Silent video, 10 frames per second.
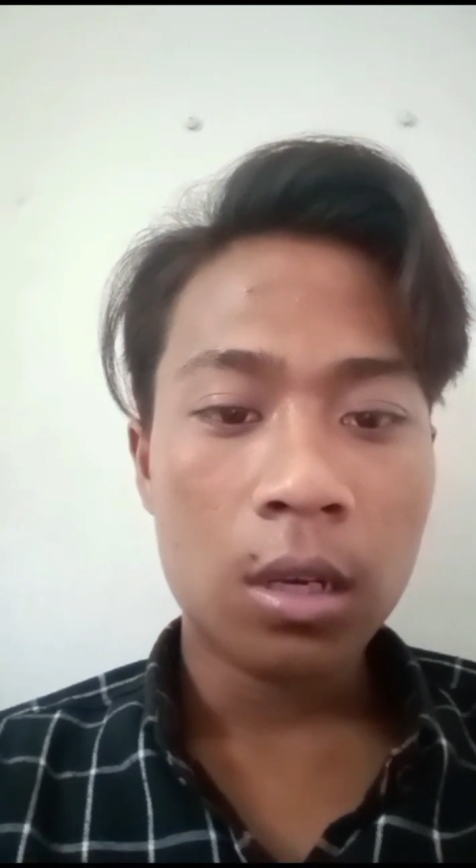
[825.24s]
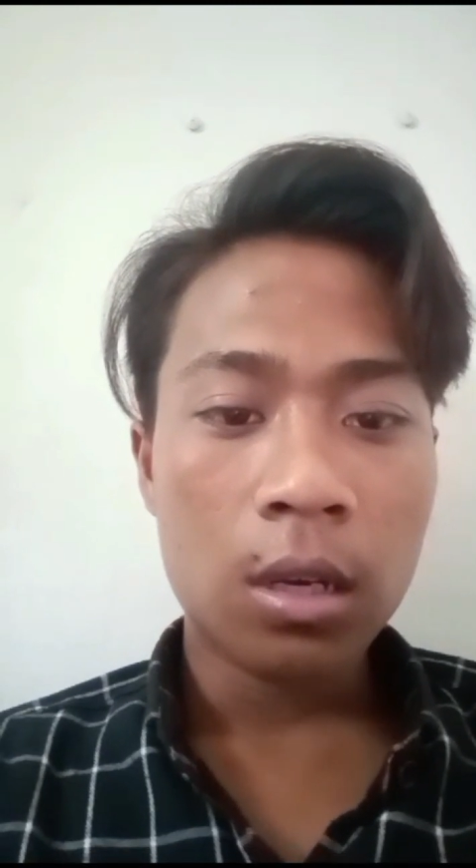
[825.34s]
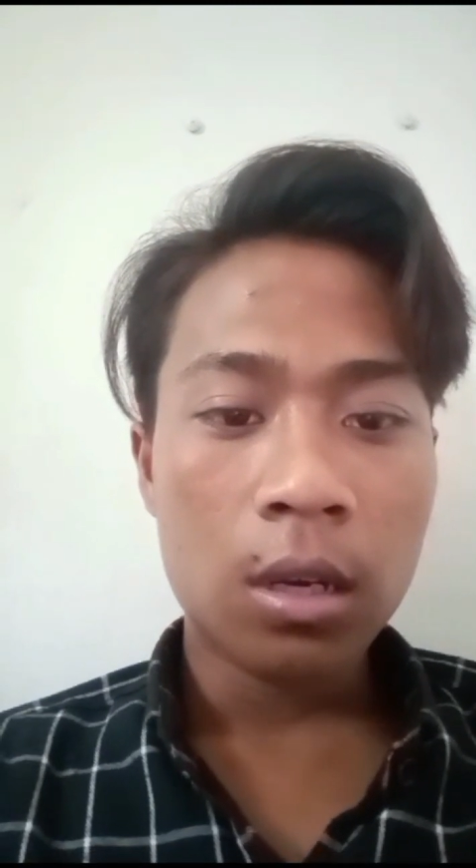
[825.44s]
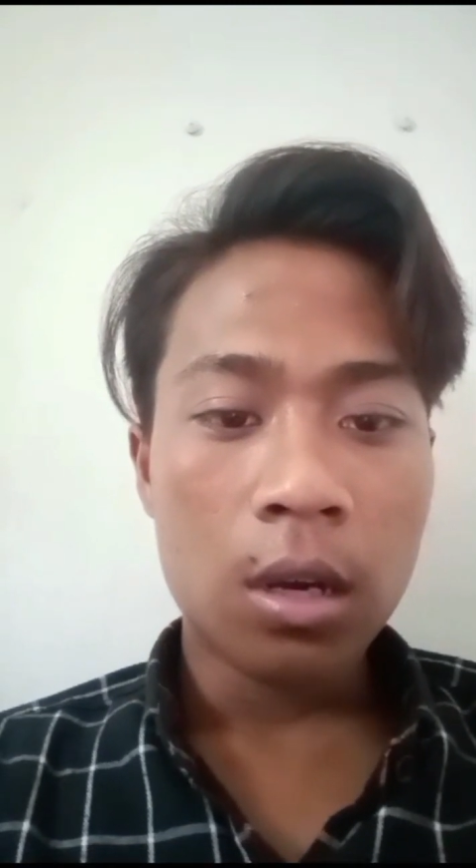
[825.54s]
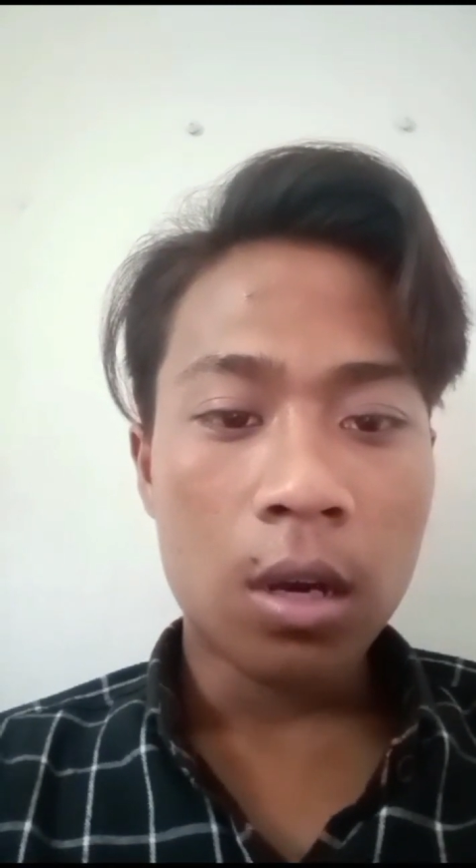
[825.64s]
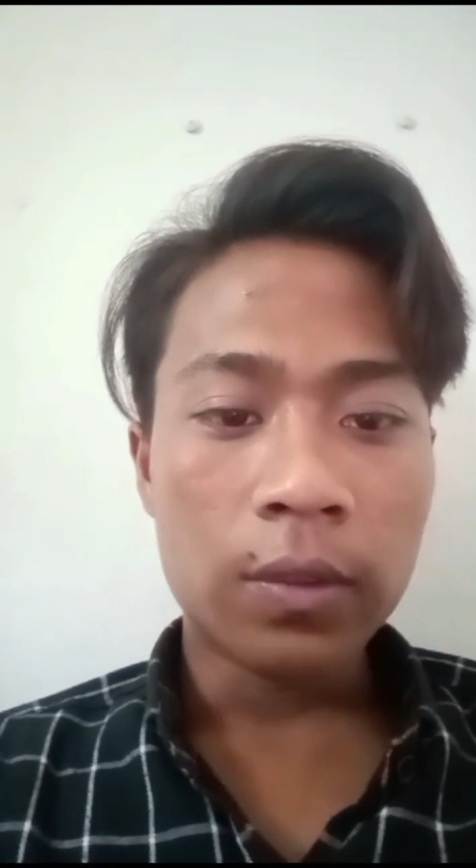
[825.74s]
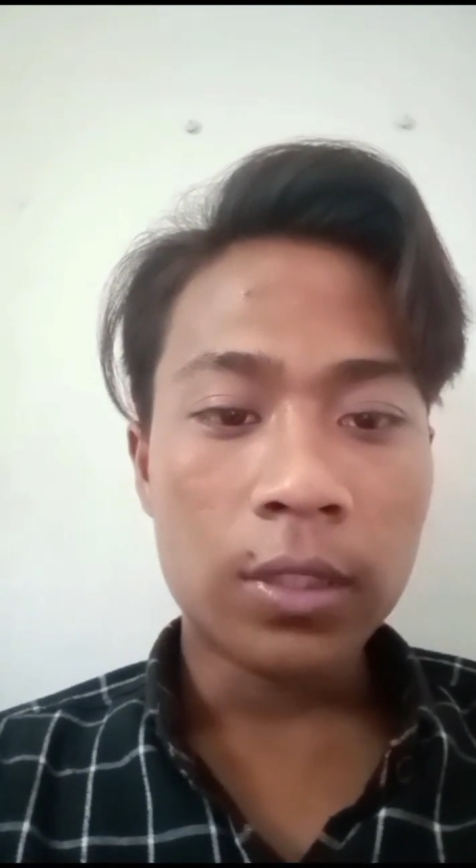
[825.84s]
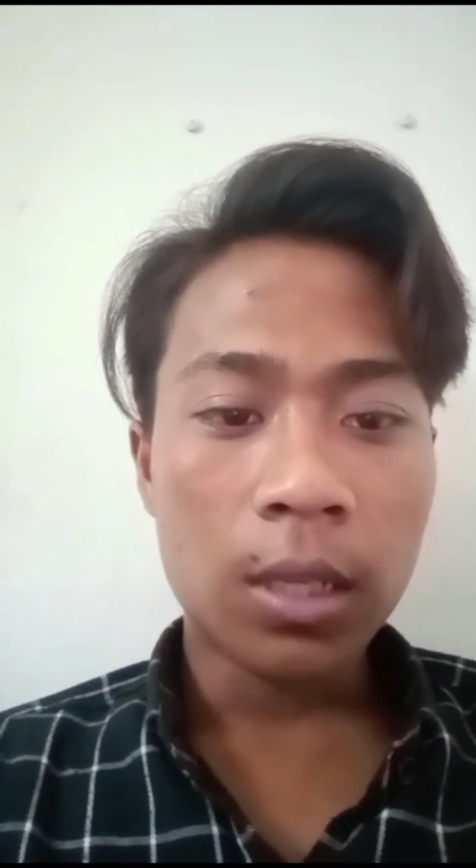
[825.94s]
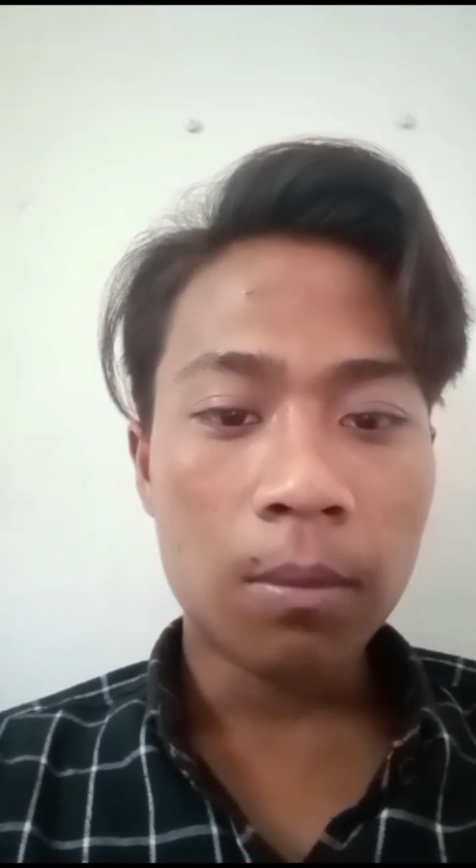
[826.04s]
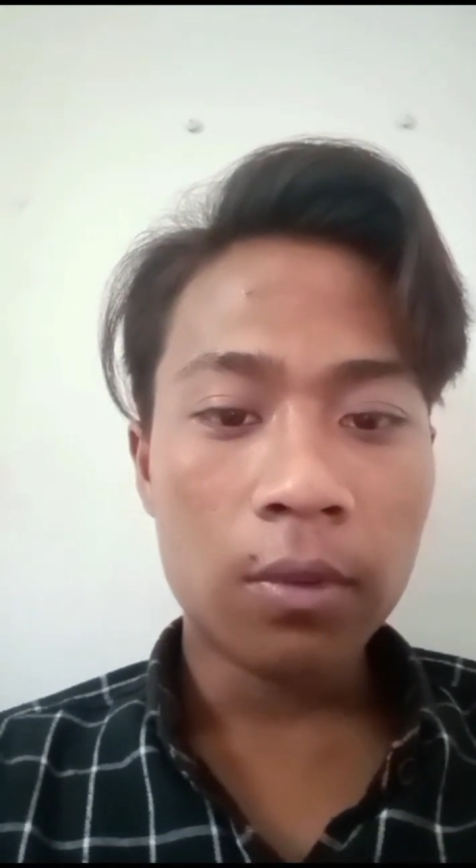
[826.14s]
of
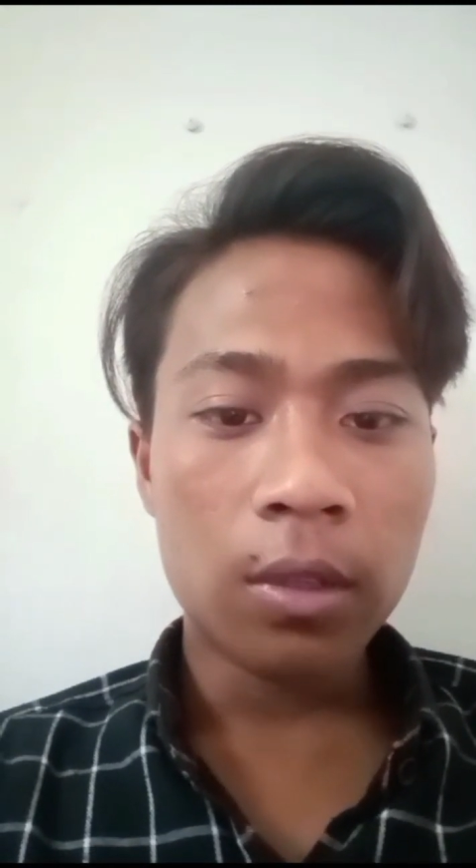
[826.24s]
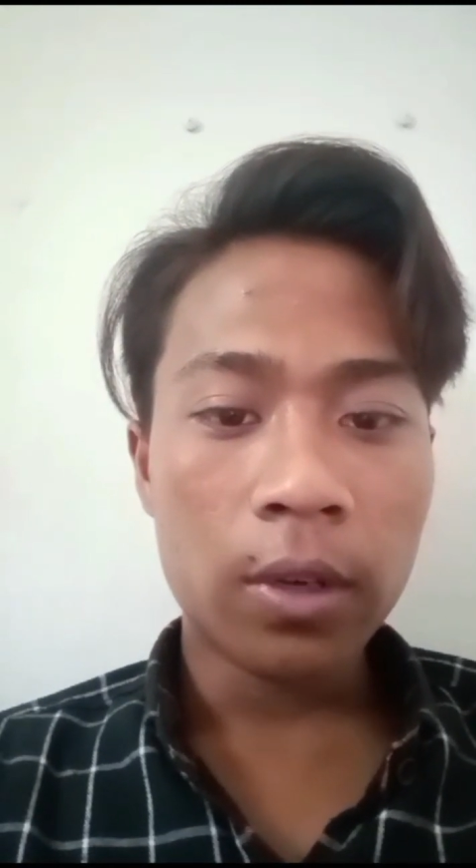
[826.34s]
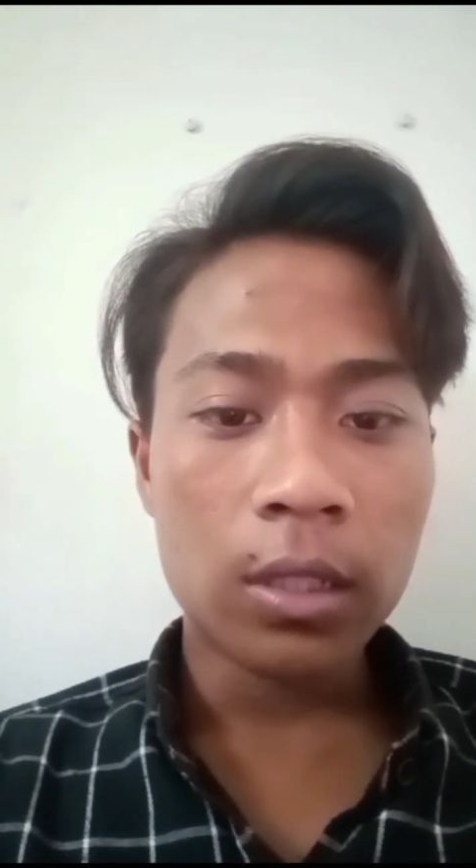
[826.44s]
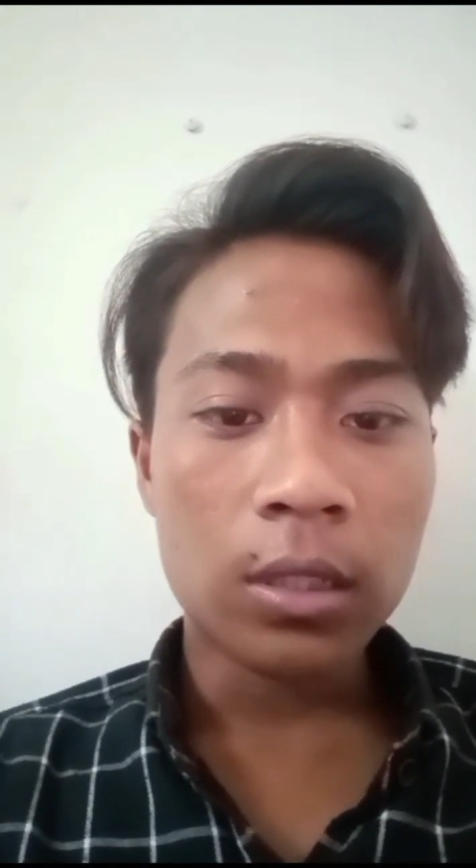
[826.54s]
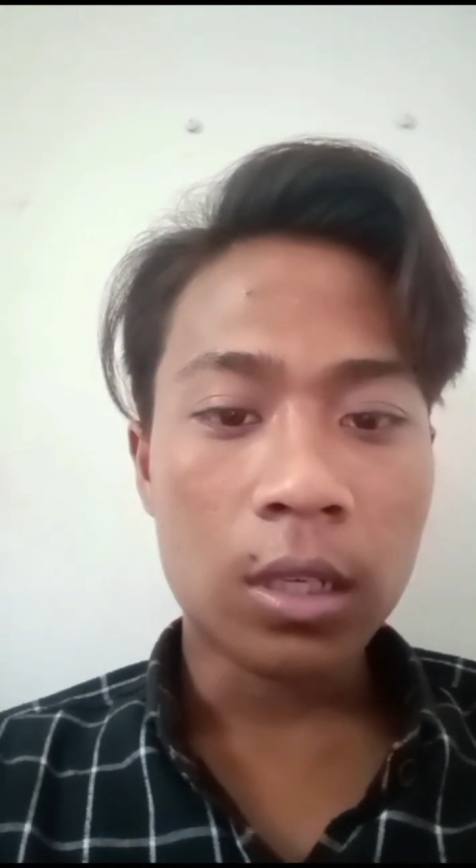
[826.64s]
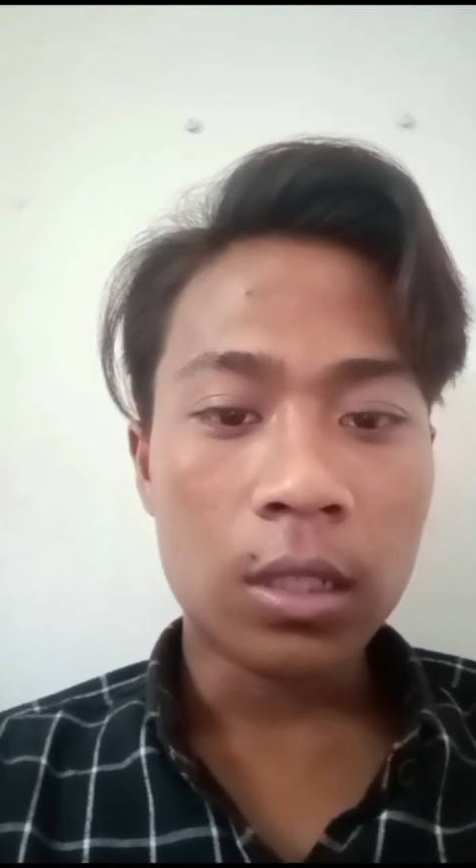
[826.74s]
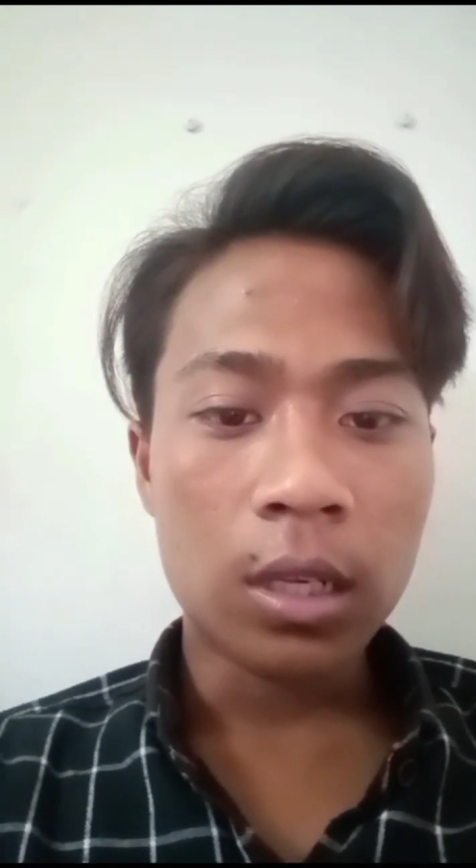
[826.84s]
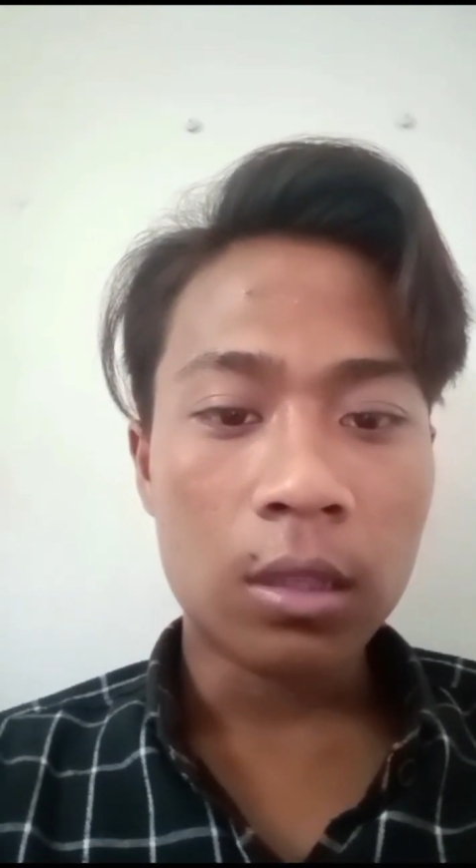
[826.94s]
some of the factors that